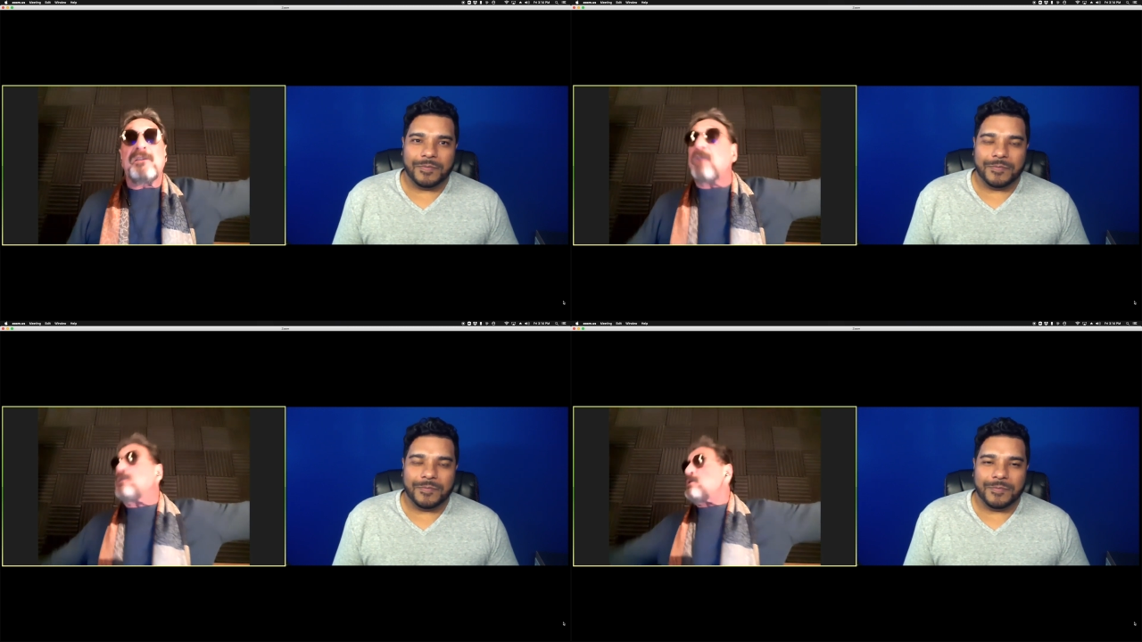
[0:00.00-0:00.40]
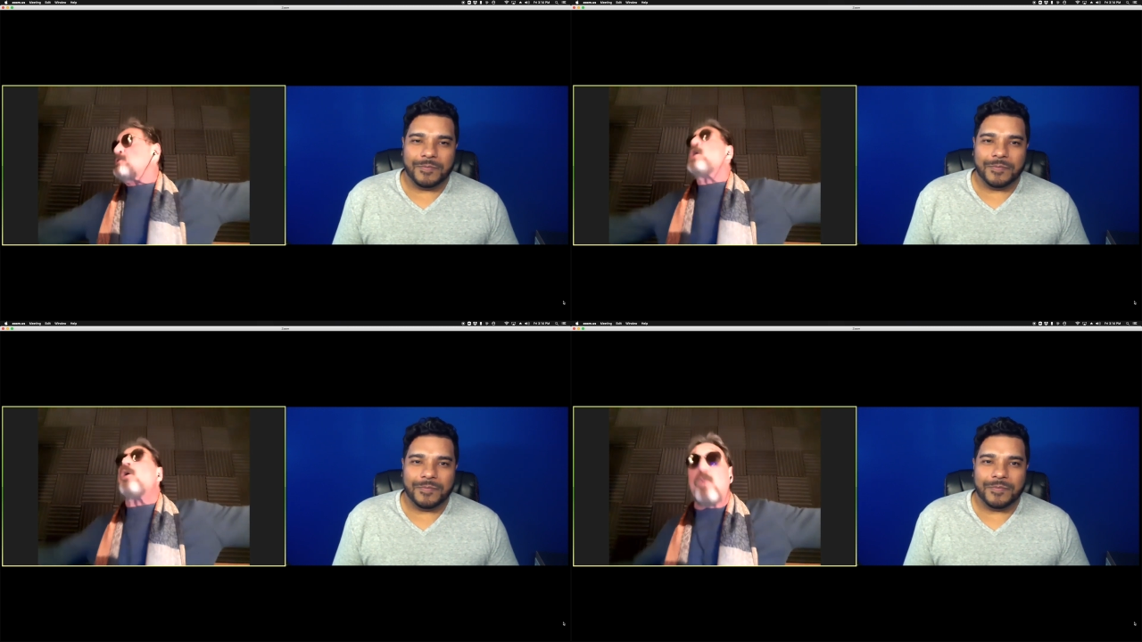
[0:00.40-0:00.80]
Speaker 1: The,
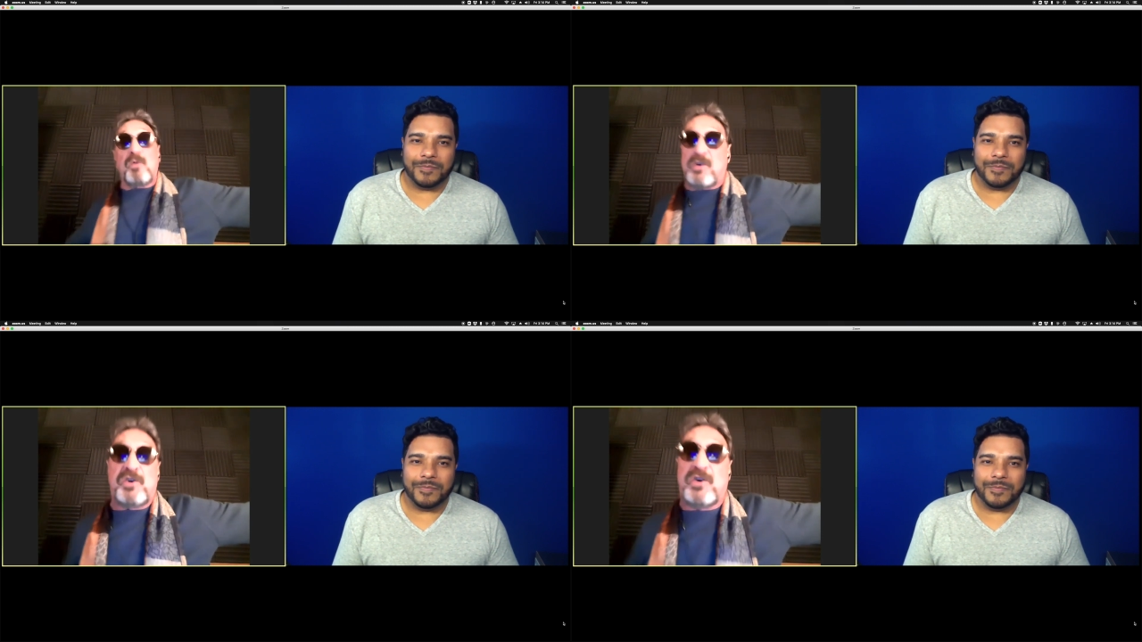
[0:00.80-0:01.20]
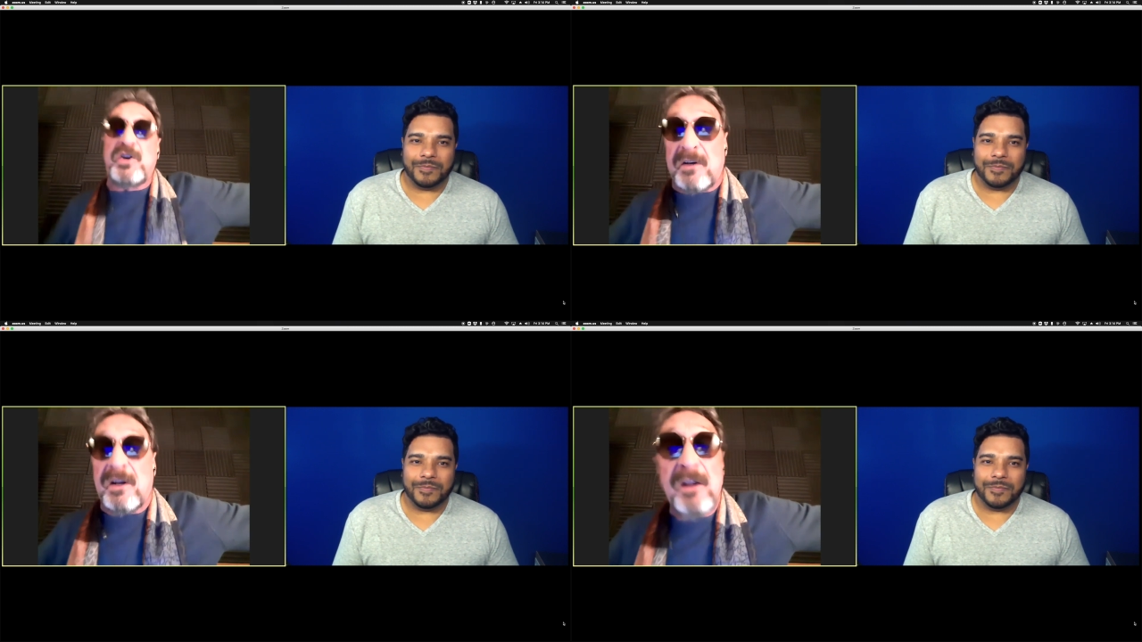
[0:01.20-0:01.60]
no
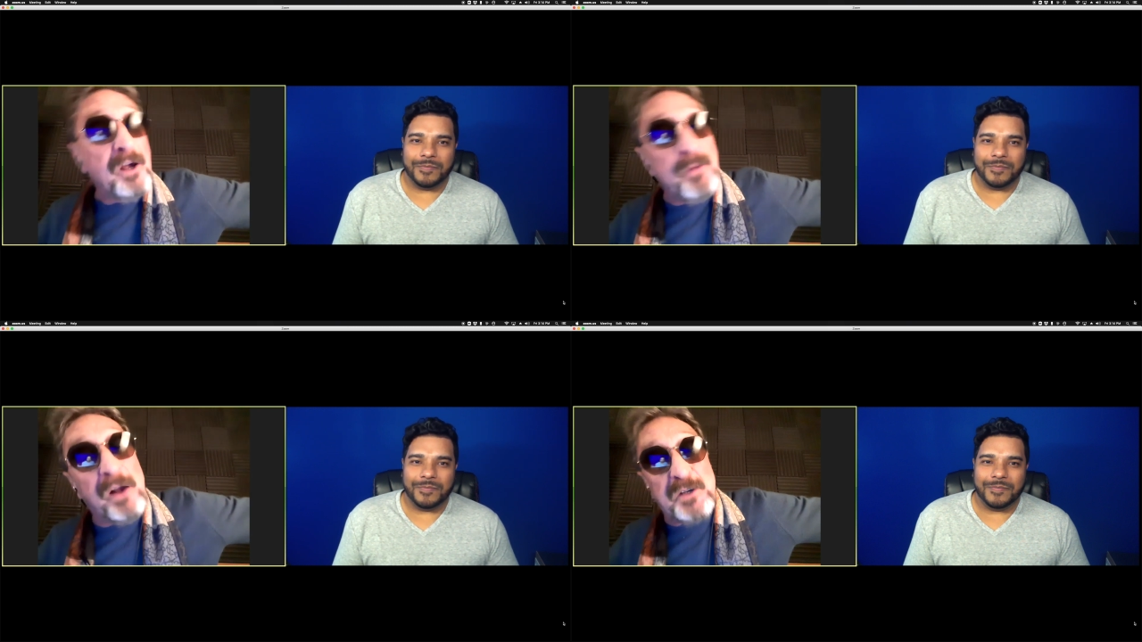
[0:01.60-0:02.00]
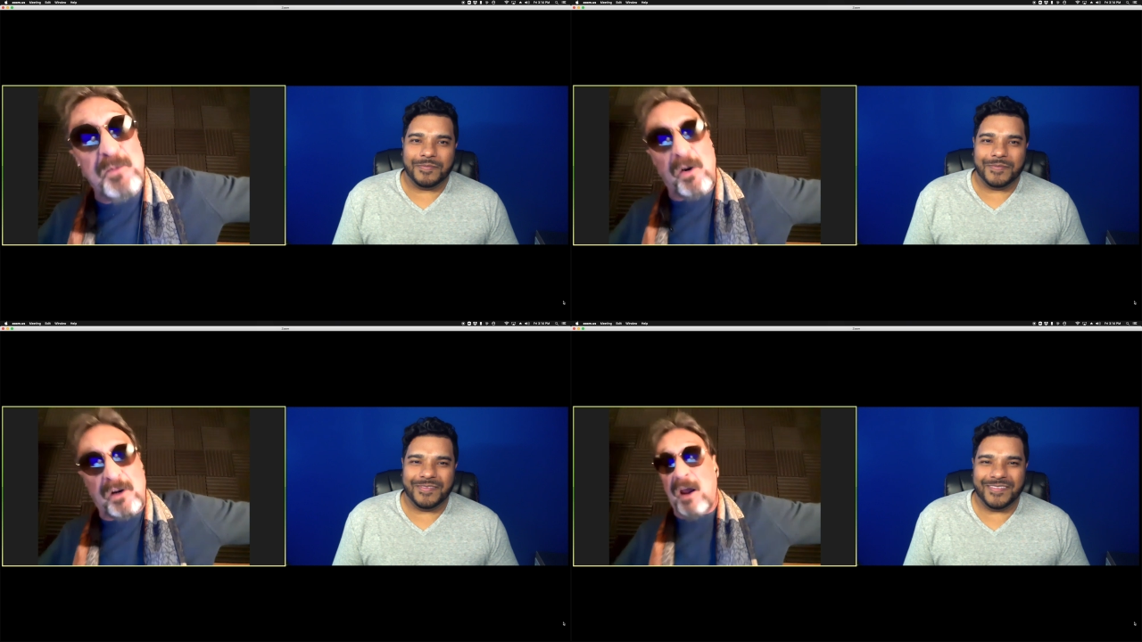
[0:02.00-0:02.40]
shit about
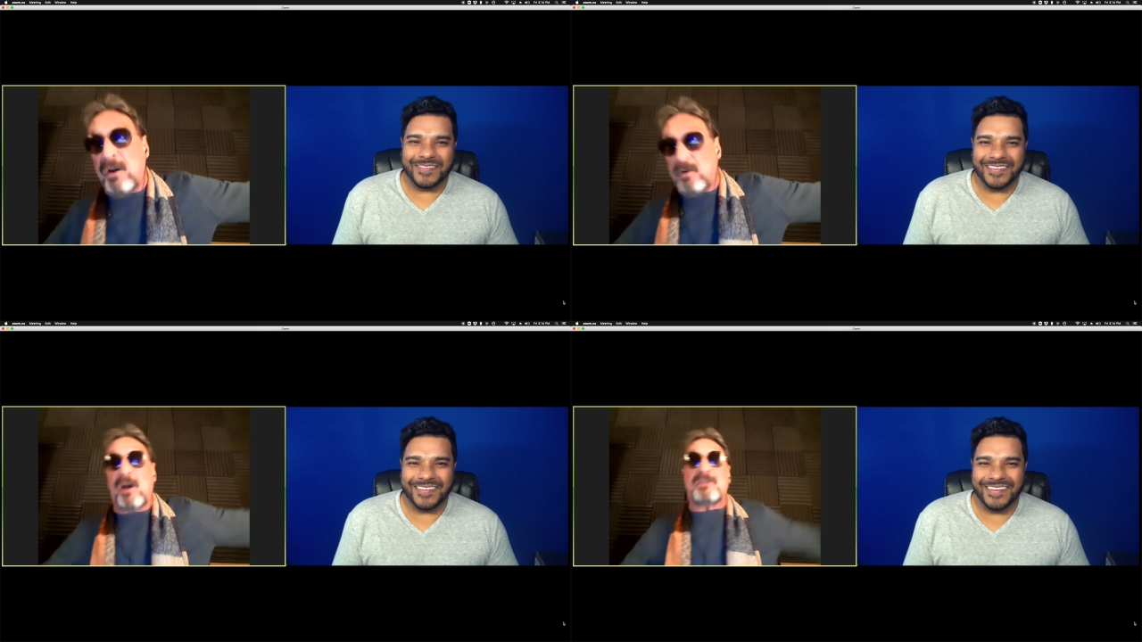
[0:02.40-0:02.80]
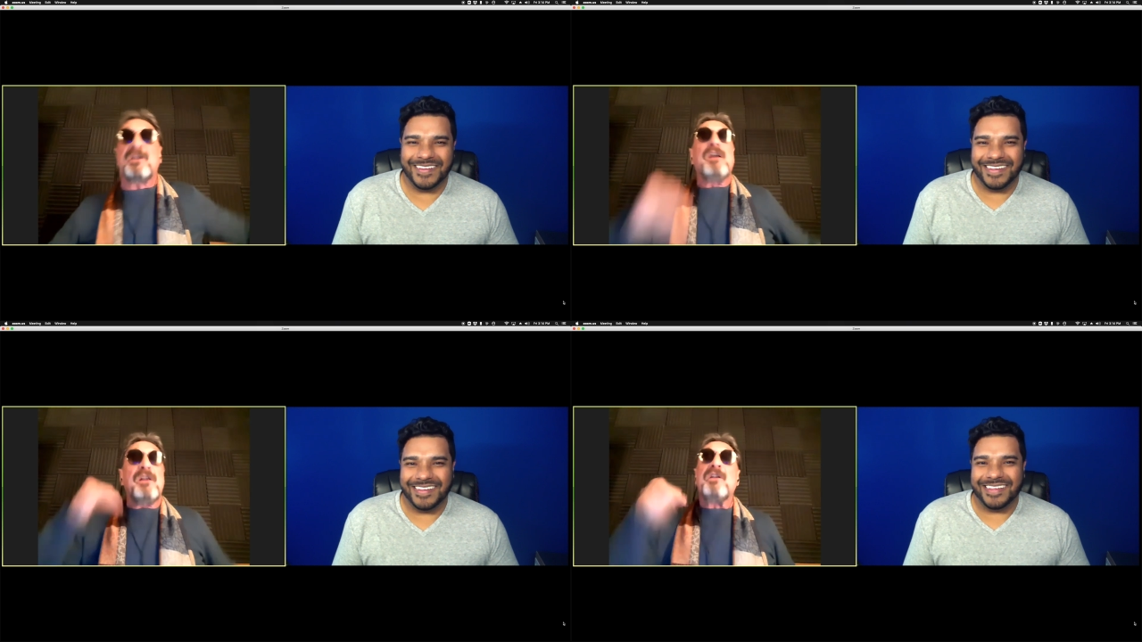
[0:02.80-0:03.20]
smart contracts.